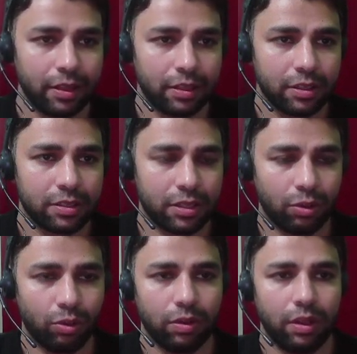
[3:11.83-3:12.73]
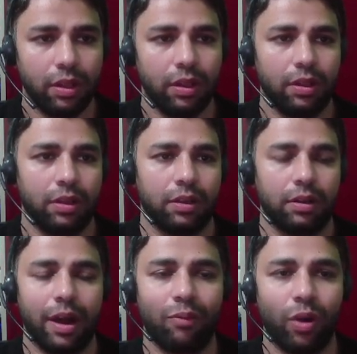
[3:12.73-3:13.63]
So
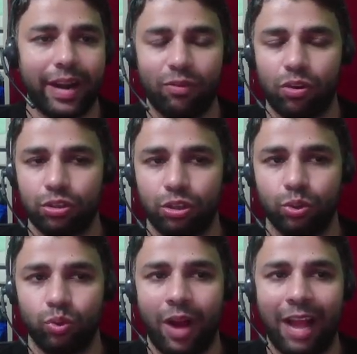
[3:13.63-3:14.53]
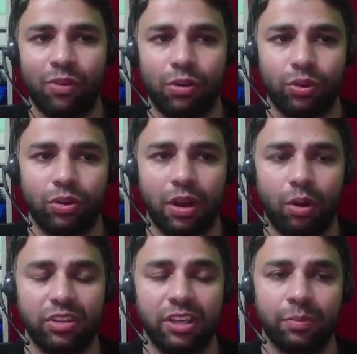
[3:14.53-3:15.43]
what I want to do, I want to
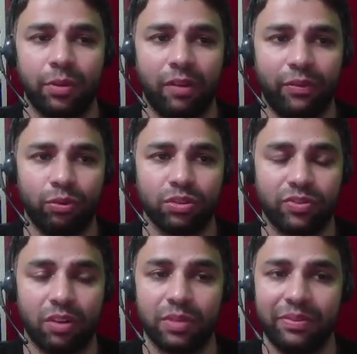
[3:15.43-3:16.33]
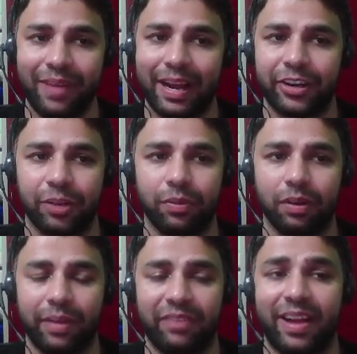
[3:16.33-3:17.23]
count the number of rows from the fact table.
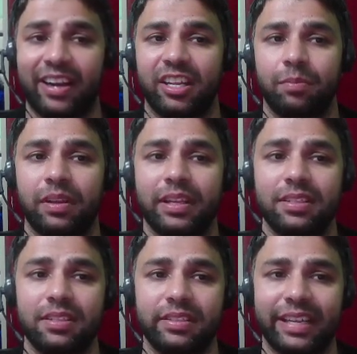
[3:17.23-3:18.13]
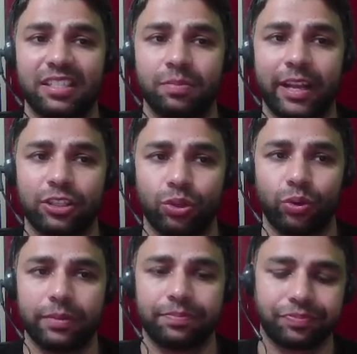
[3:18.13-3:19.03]
My fact table is sales by store.